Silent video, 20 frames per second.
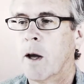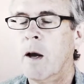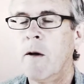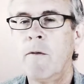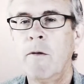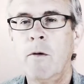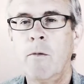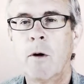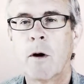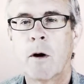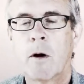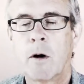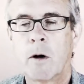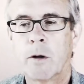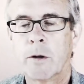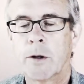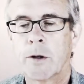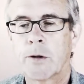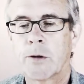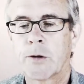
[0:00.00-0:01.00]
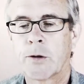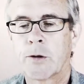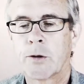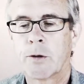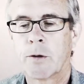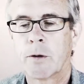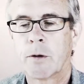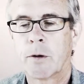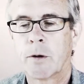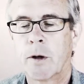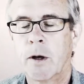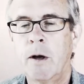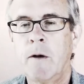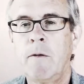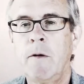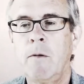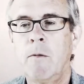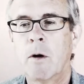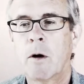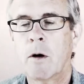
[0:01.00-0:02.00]
everywhere allness.
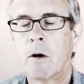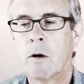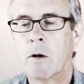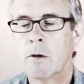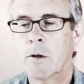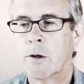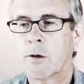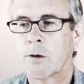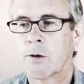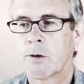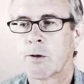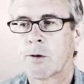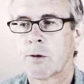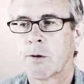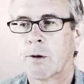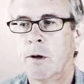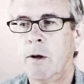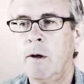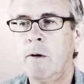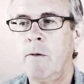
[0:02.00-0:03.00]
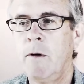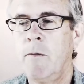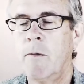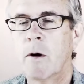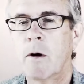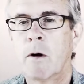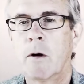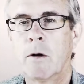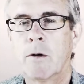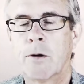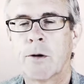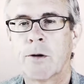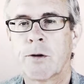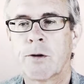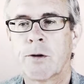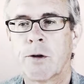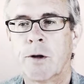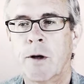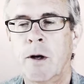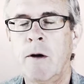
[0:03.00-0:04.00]
Everywhere allness, everywhere
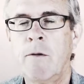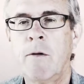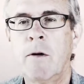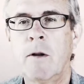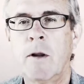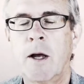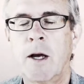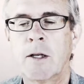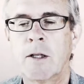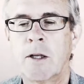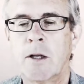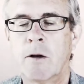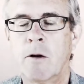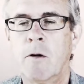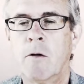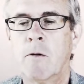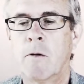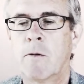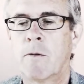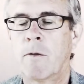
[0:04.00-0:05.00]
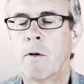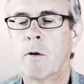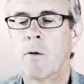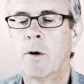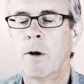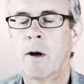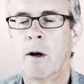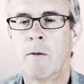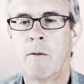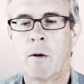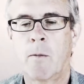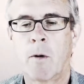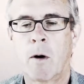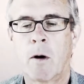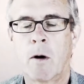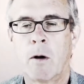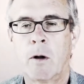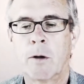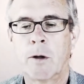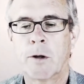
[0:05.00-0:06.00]
allness. Everlasting overflowing,
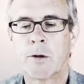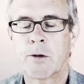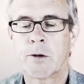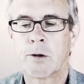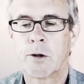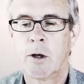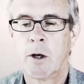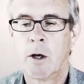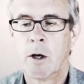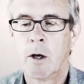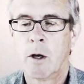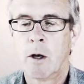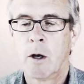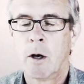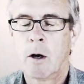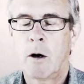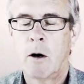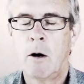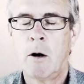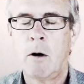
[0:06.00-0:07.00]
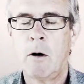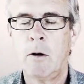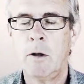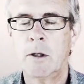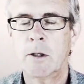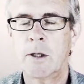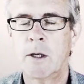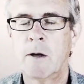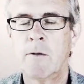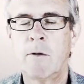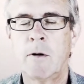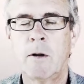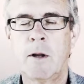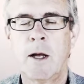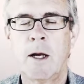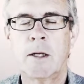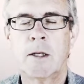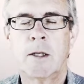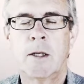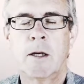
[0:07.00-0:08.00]
everywhere allness. All is
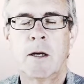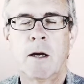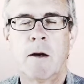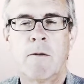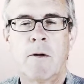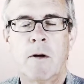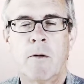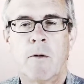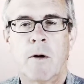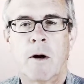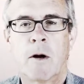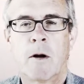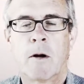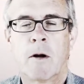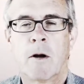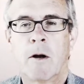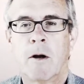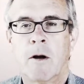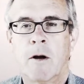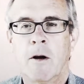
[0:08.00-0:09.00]
everlasting everywhere,